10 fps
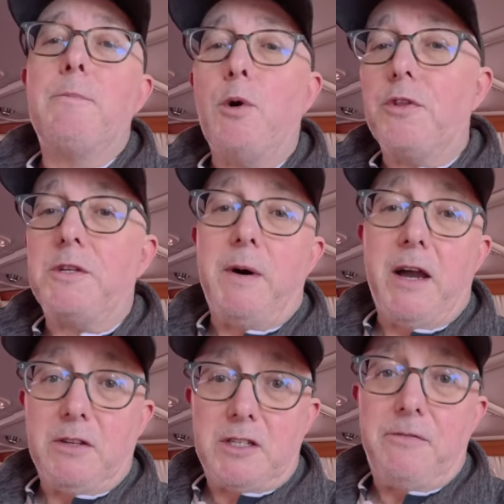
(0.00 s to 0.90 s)
put all this
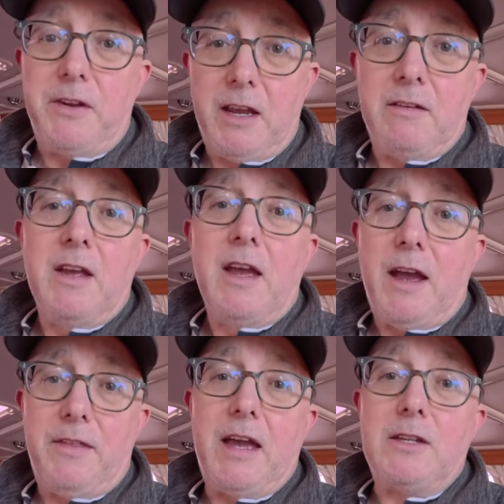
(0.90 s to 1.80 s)
bio stuff in it,
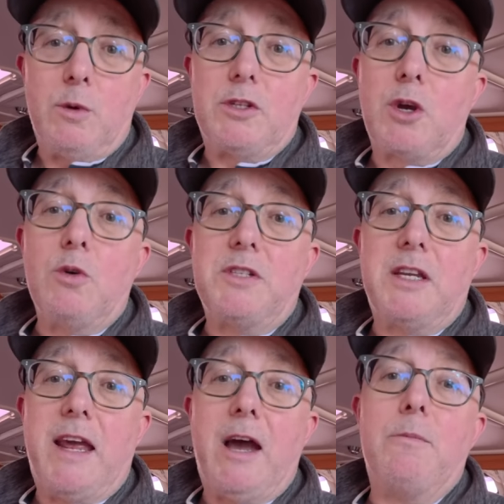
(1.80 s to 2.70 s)
and that is what's causing
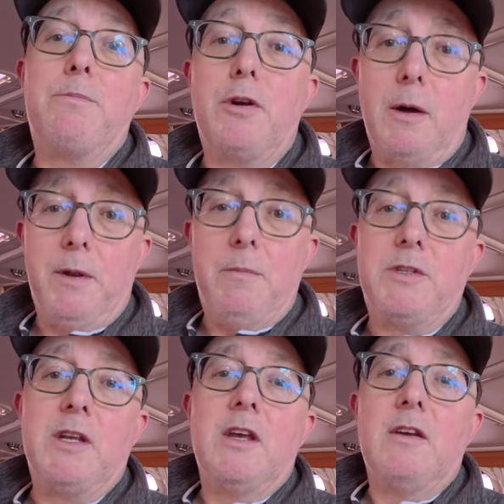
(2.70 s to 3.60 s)
now problems